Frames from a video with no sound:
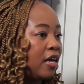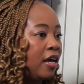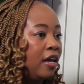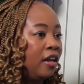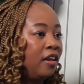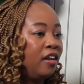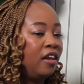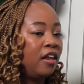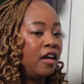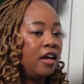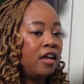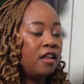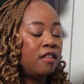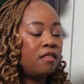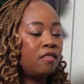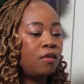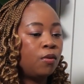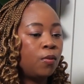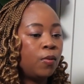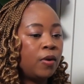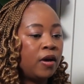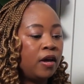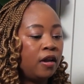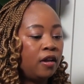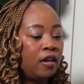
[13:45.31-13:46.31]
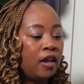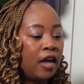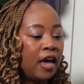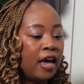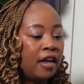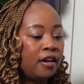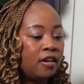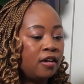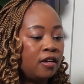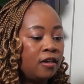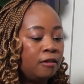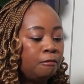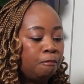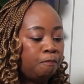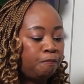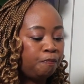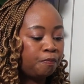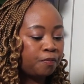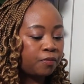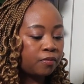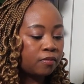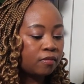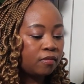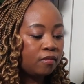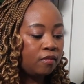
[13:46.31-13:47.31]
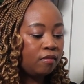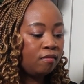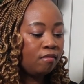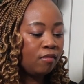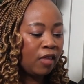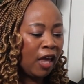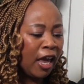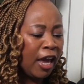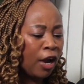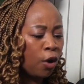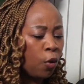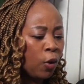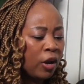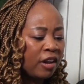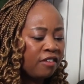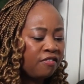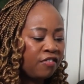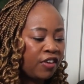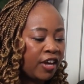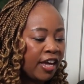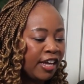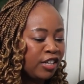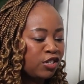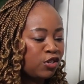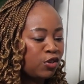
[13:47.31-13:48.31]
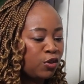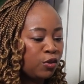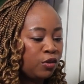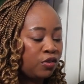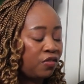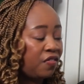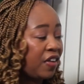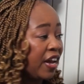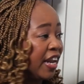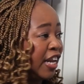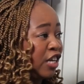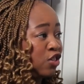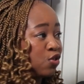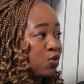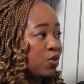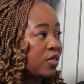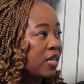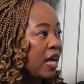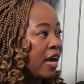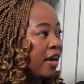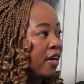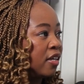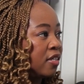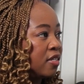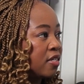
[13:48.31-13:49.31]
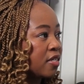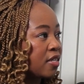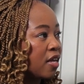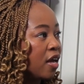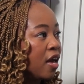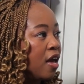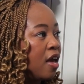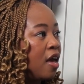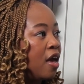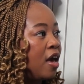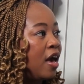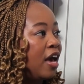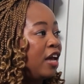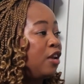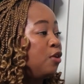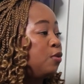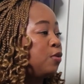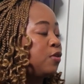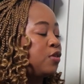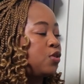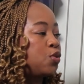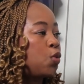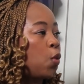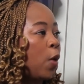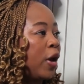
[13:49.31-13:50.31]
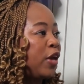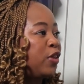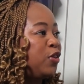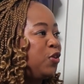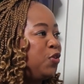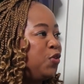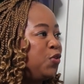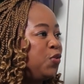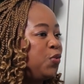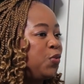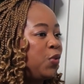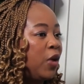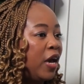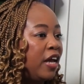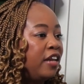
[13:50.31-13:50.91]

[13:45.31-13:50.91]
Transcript: And then they had a qualification called financial science, and it was quite new.